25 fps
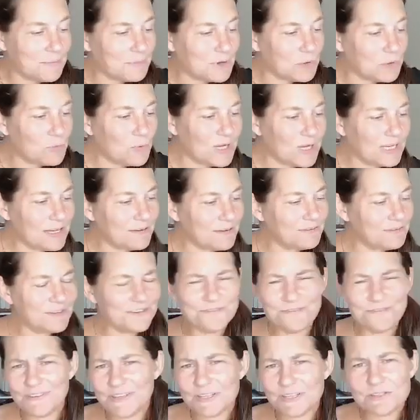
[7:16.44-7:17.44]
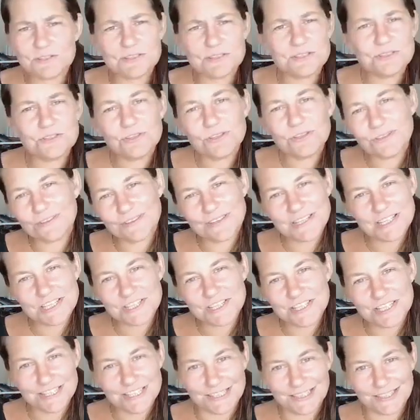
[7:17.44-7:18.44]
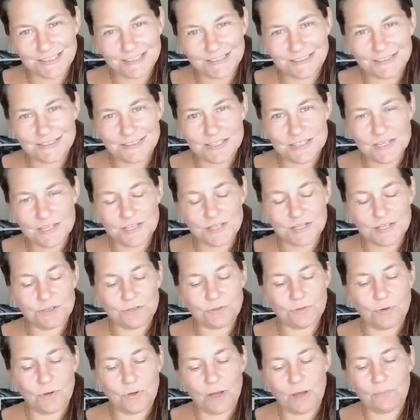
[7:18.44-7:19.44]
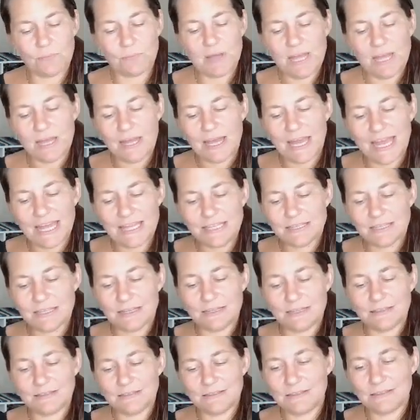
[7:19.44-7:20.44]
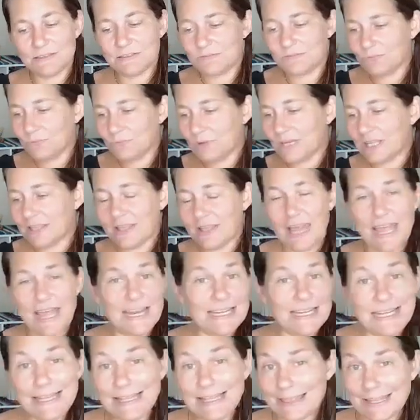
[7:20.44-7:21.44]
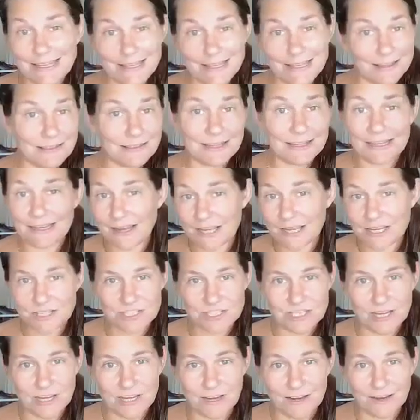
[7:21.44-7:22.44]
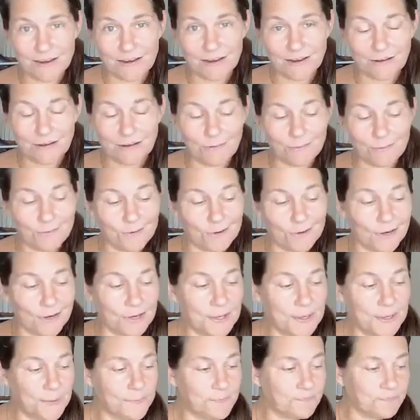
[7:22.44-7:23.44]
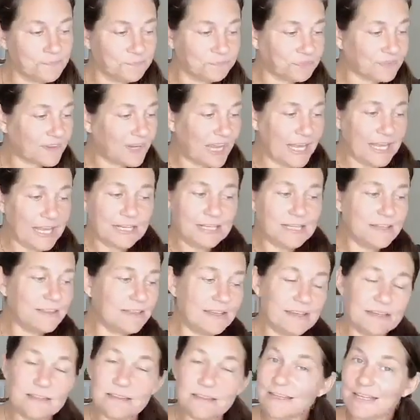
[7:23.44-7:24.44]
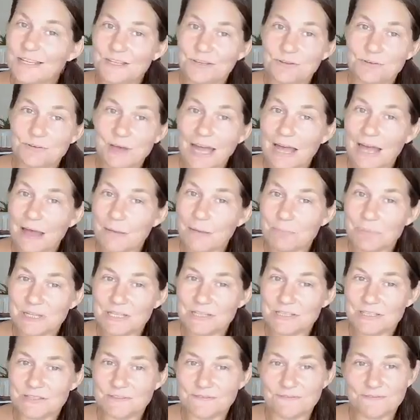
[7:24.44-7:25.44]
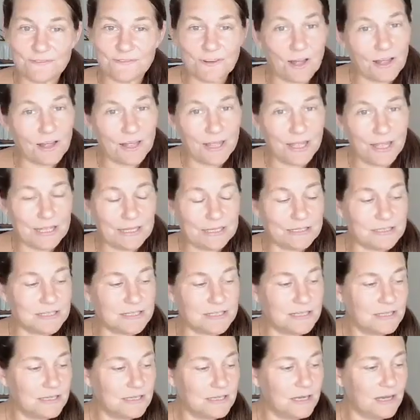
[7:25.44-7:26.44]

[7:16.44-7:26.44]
whatever feels nourishing to you. And with anything that I share or anything that you happen to find,